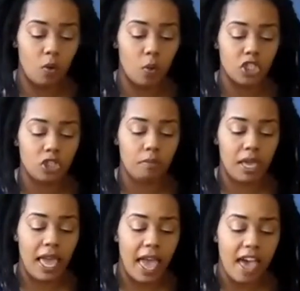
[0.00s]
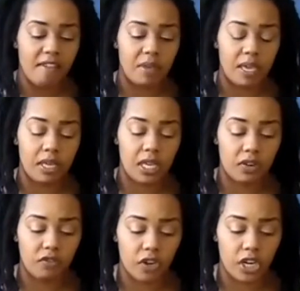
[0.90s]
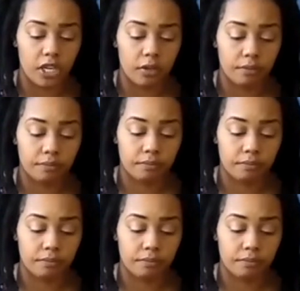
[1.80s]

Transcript: what you may have may be good for you,